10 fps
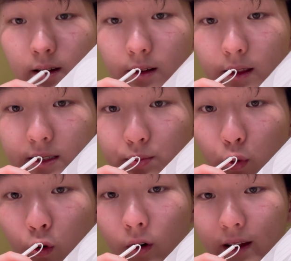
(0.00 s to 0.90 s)
this
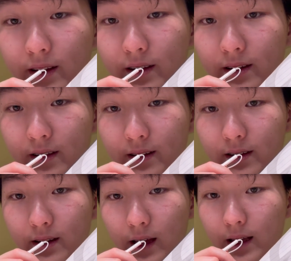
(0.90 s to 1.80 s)
point
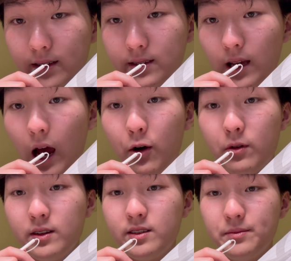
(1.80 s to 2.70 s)
is
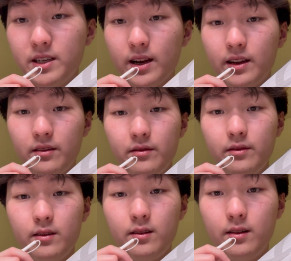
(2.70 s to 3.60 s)
our subjective.
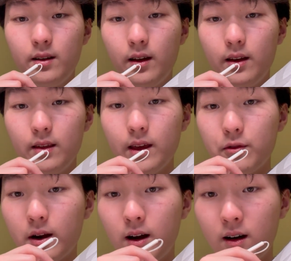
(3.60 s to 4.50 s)
They
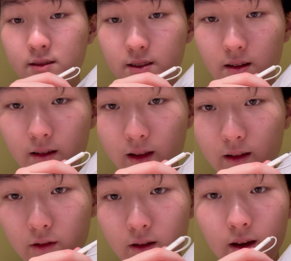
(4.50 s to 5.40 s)
were constantly,
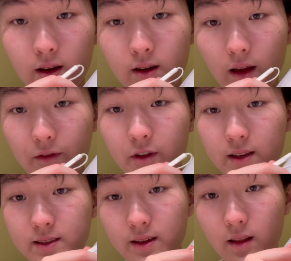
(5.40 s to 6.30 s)
if you can
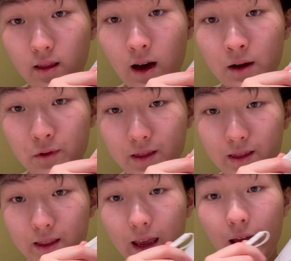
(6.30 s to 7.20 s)
see the line with
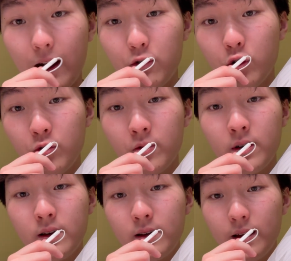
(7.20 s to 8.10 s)
the arrow,
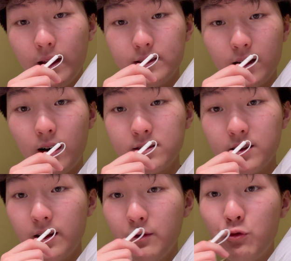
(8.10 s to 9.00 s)
it's
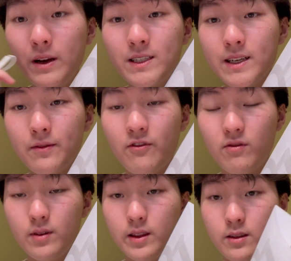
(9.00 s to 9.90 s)
constantly reaching
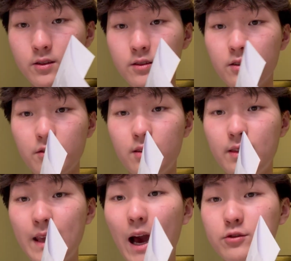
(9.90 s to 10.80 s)
to
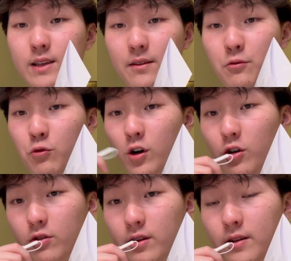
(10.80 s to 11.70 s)
the outside
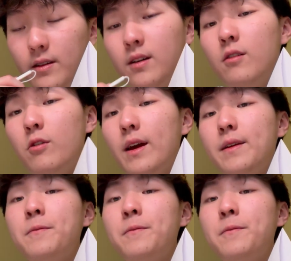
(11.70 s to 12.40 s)
world, right?